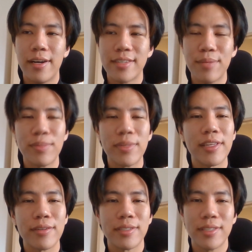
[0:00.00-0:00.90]
something
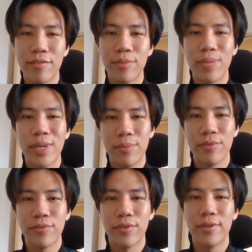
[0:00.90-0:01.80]
that was never made
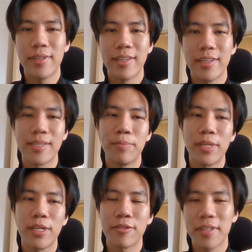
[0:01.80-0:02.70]
before and
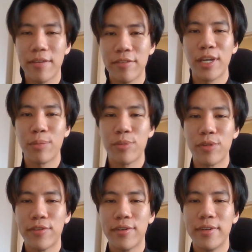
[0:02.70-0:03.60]
something that was never done
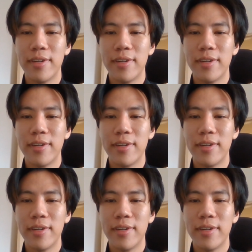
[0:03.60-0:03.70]
before.